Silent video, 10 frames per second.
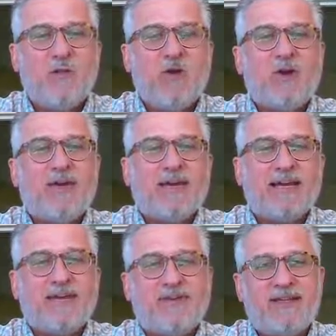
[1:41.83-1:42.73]

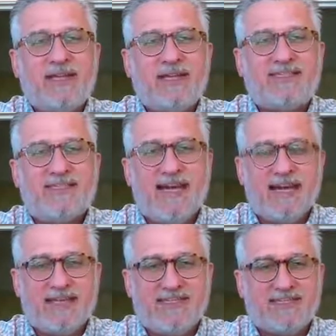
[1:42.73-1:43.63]
Working. Well, that's
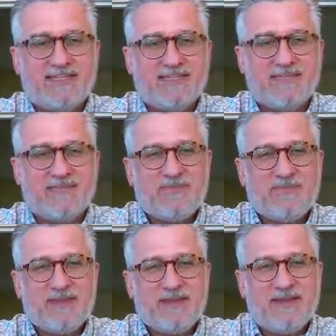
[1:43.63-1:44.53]
nice.
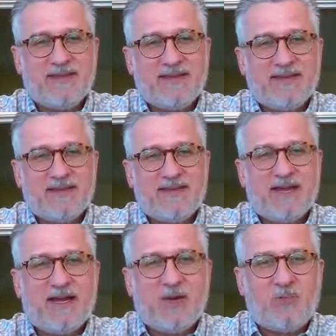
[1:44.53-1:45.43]

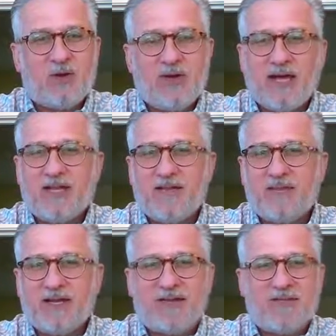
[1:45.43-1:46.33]
I hope you're not in the
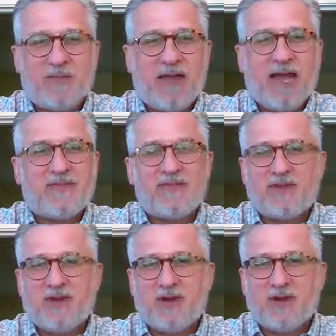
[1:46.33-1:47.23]
middle of a path
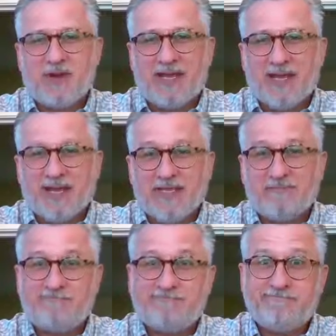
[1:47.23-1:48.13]
for a hurricane.